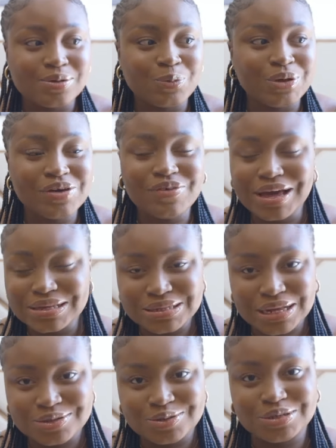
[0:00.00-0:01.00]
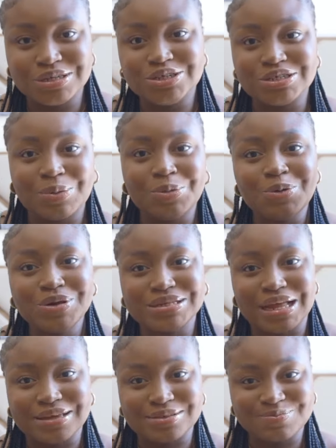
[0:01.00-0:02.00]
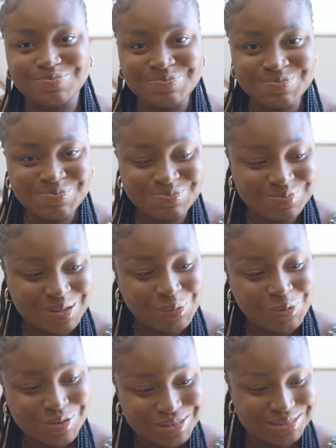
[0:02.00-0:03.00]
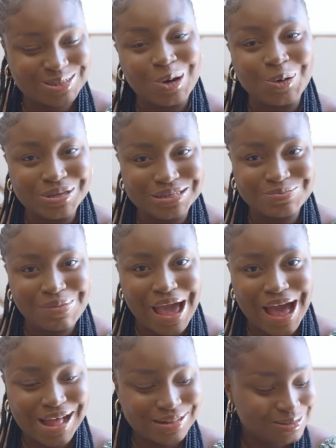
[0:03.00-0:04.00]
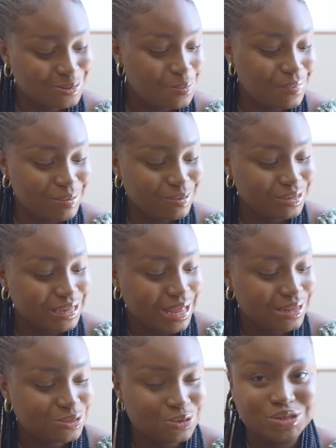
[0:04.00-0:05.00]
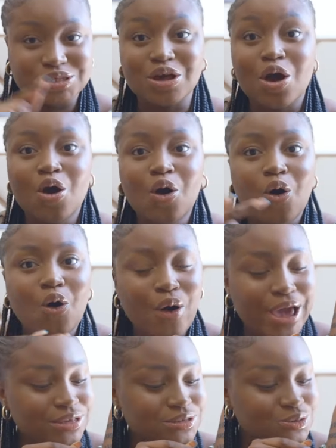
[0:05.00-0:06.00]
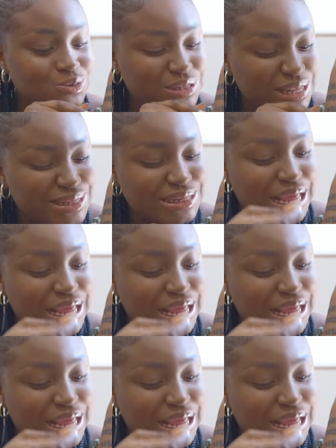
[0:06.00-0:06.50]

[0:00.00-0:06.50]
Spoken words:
whenever it starts to itch, I'm always like I'm always squeezing my hand so bad because I can't touch it, or I used to do things